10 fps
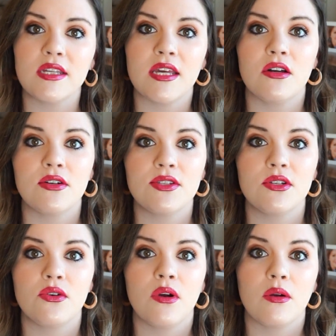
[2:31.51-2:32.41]
and
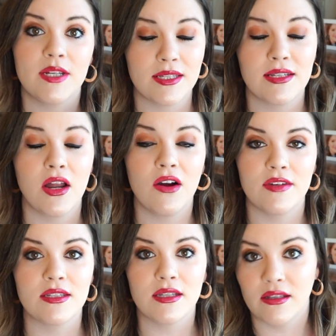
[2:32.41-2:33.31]
also a recent
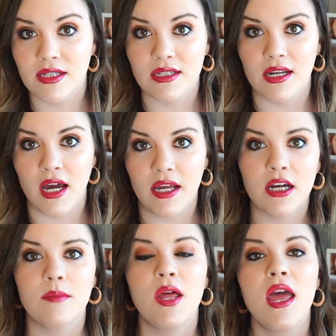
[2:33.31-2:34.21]
obviously listed
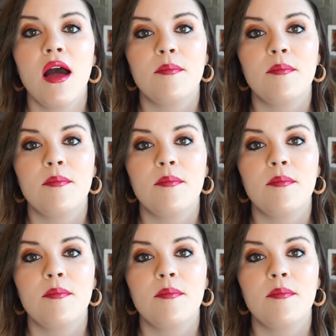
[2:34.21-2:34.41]
item.